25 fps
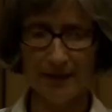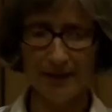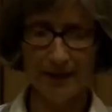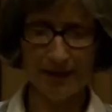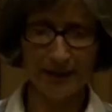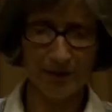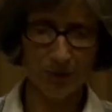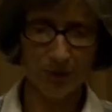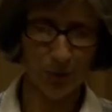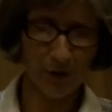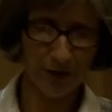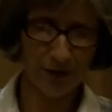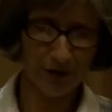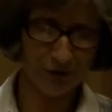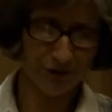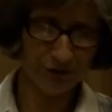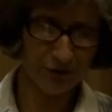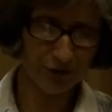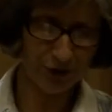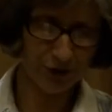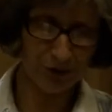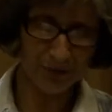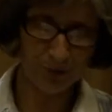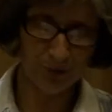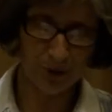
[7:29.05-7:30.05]
and a
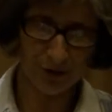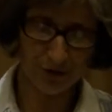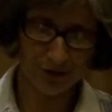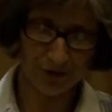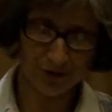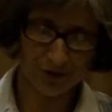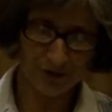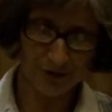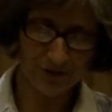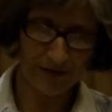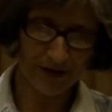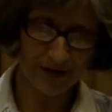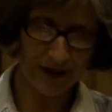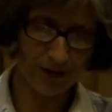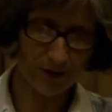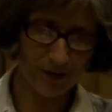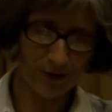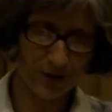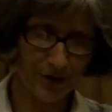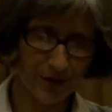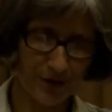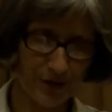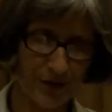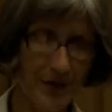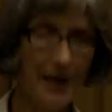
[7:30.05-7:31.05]
wonderful supporter of
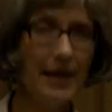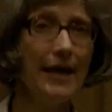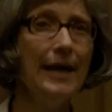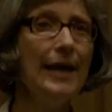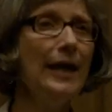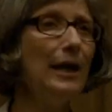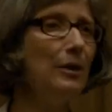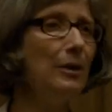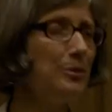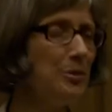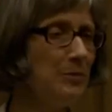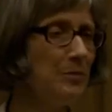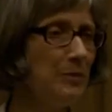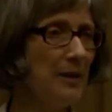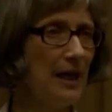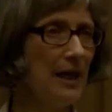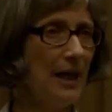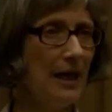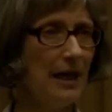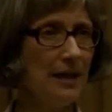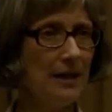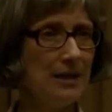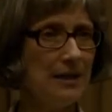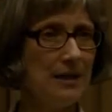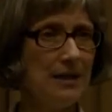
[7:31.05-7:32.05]
ours, helped me
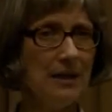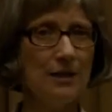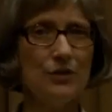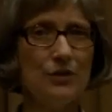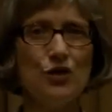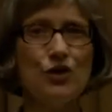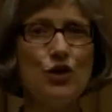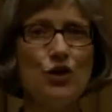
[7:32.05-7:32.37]
edit it.